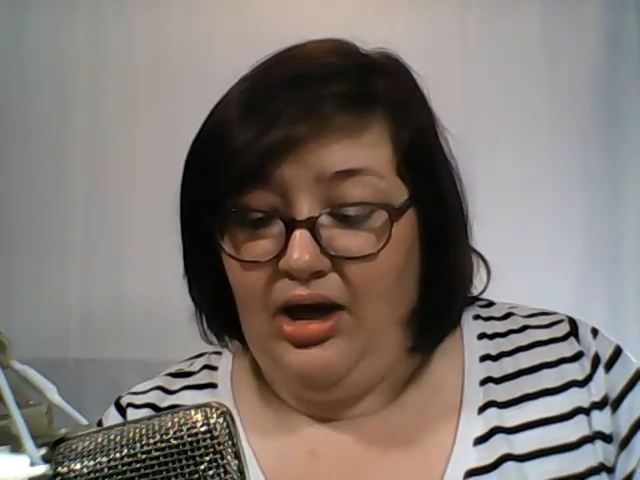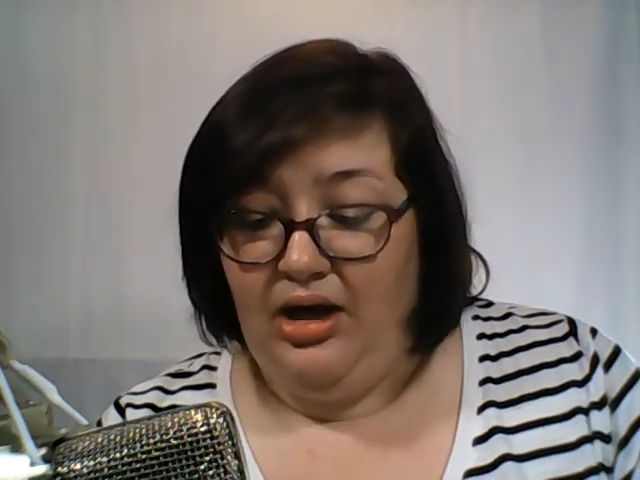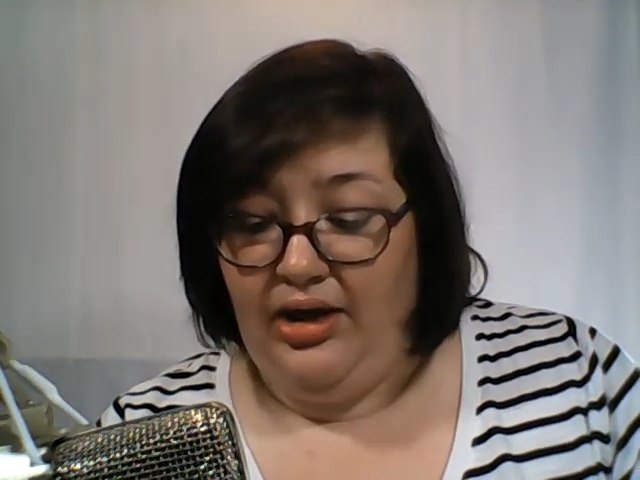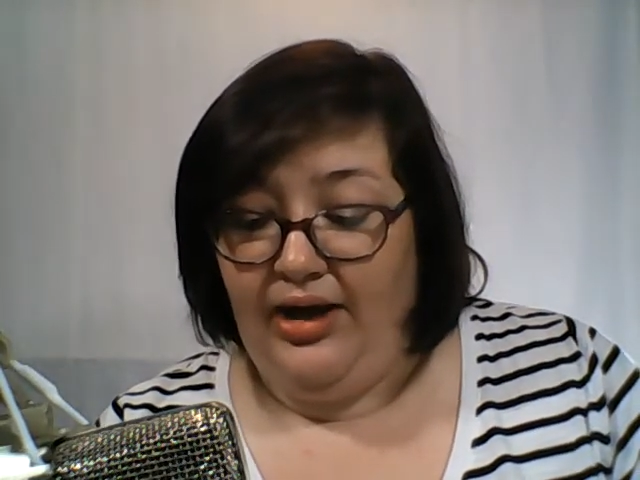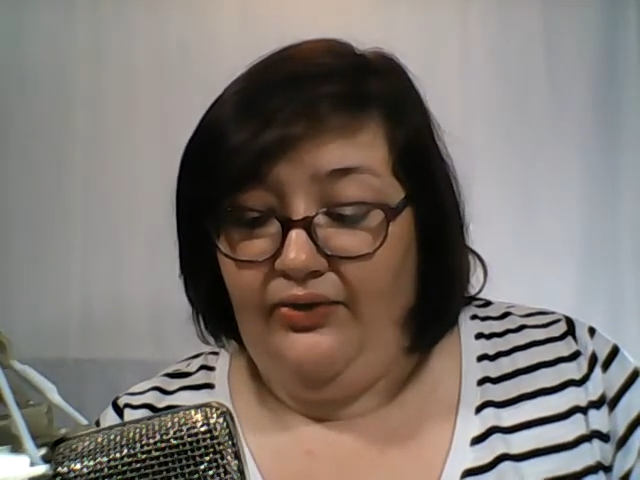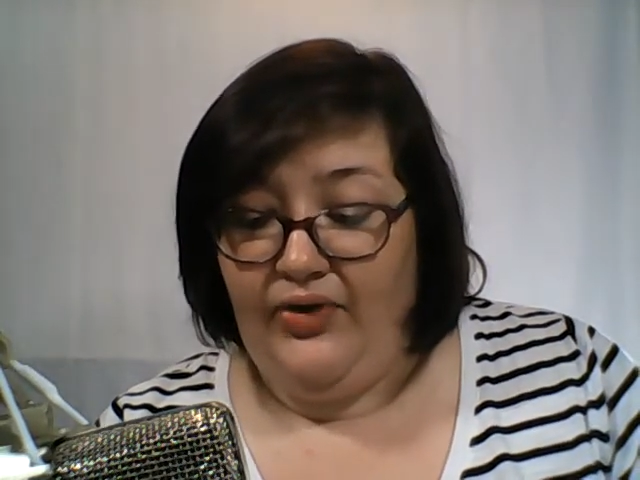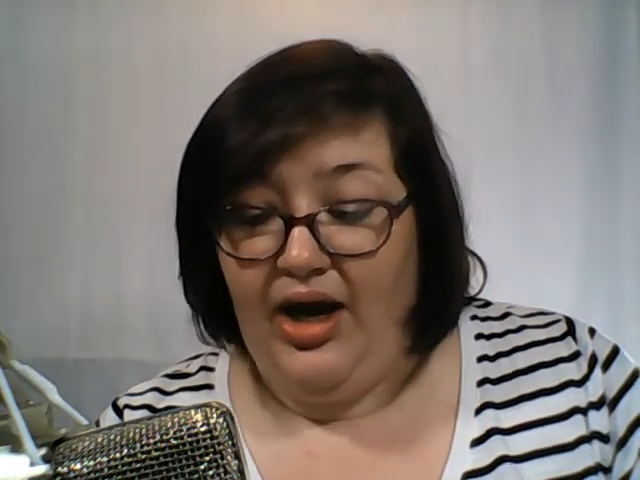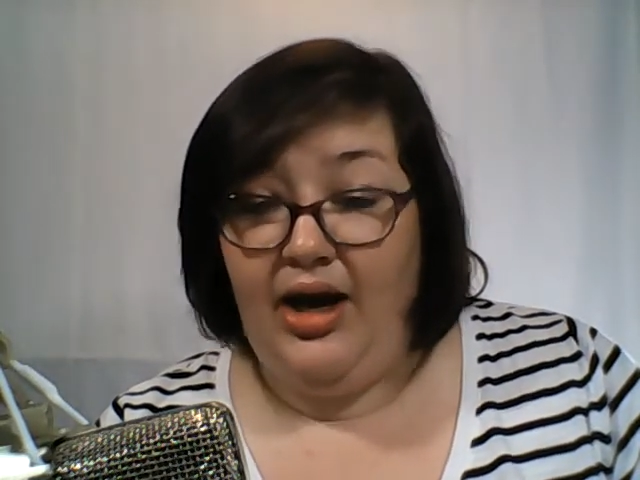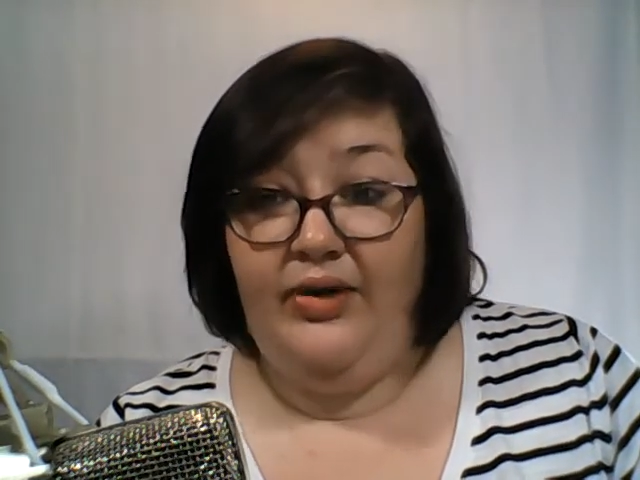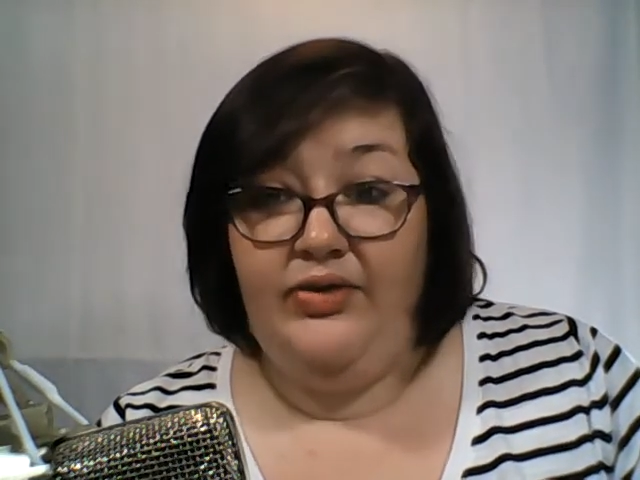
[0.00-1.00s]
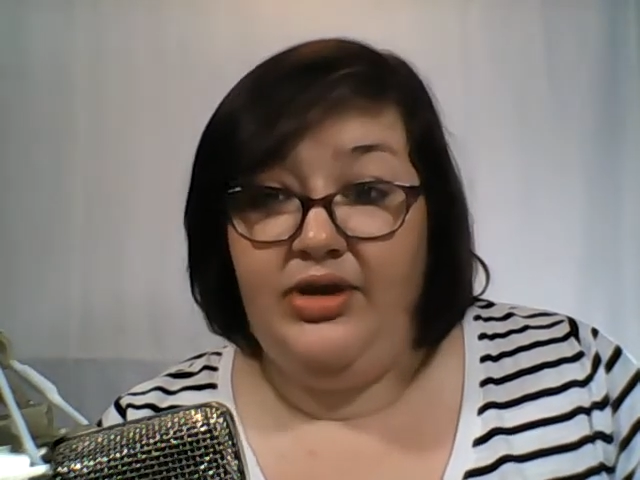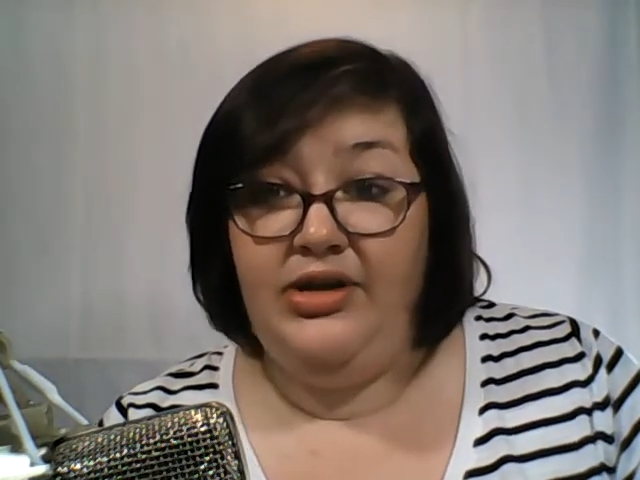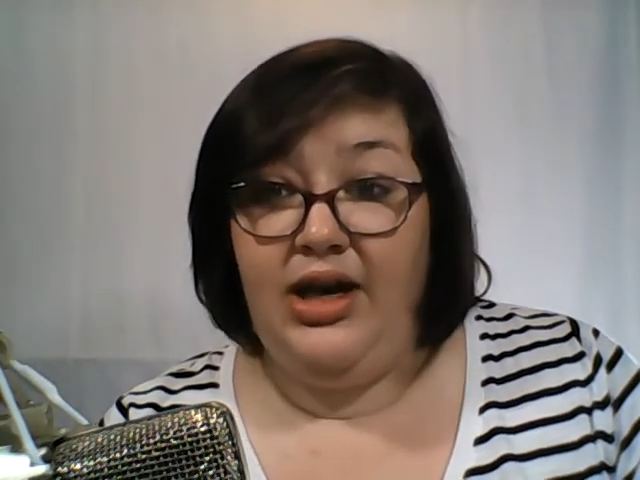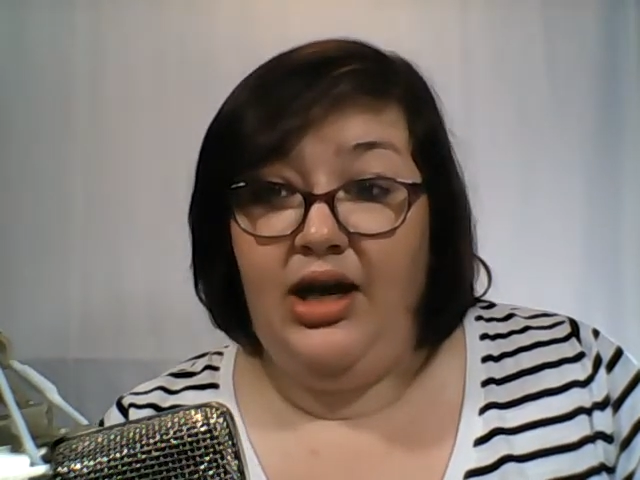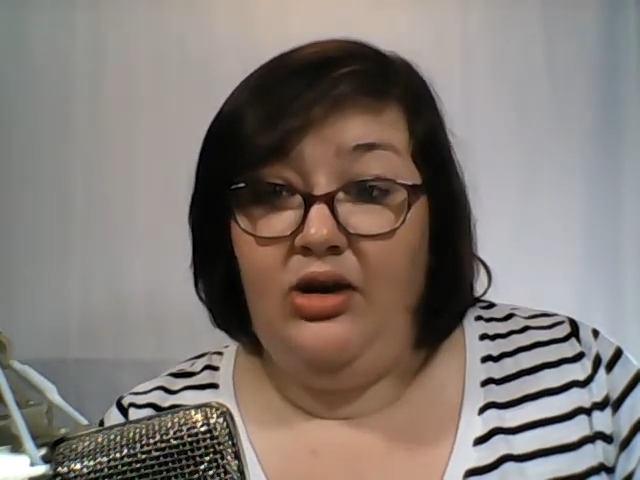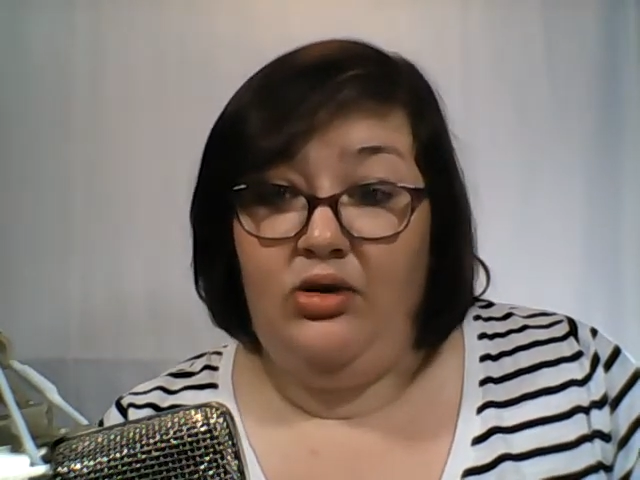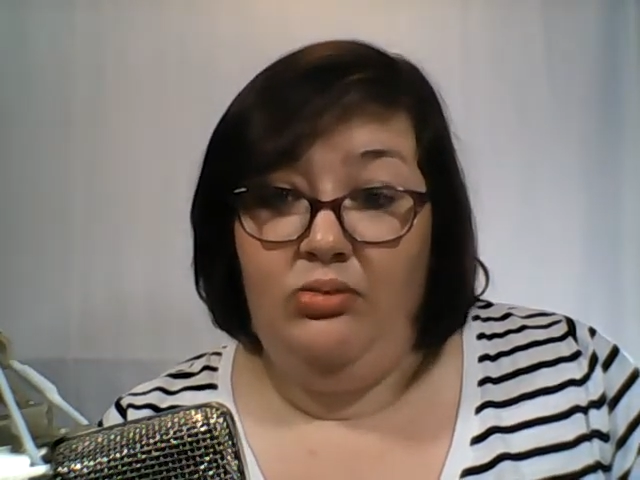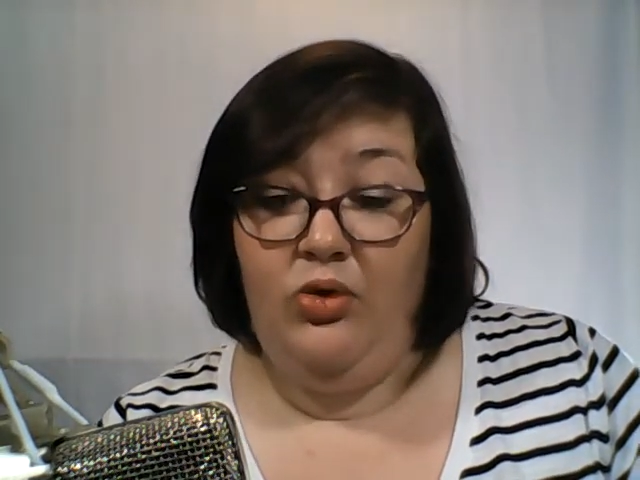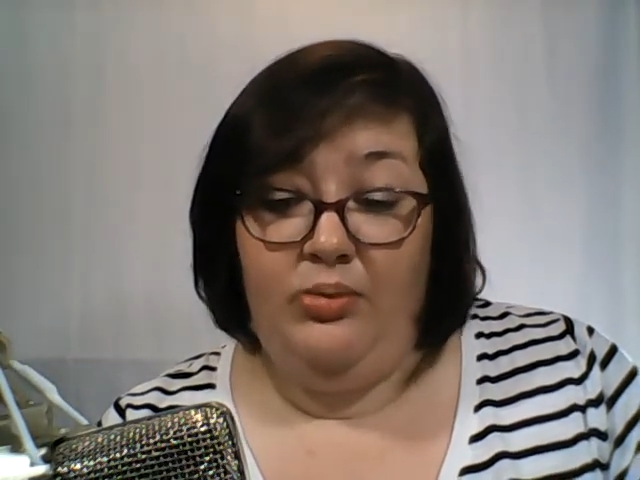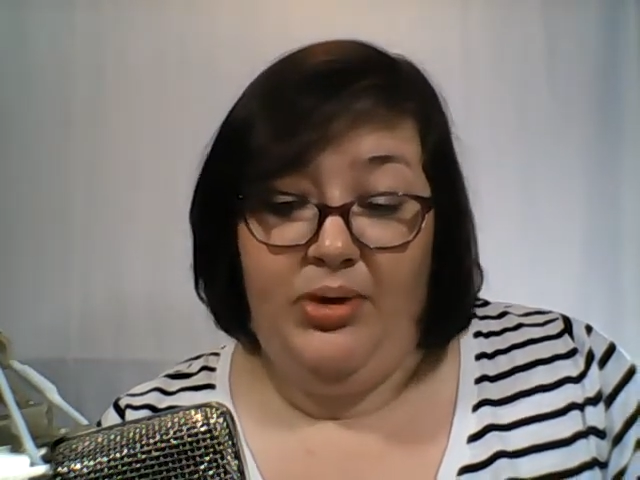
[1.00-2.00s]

like five to ten or more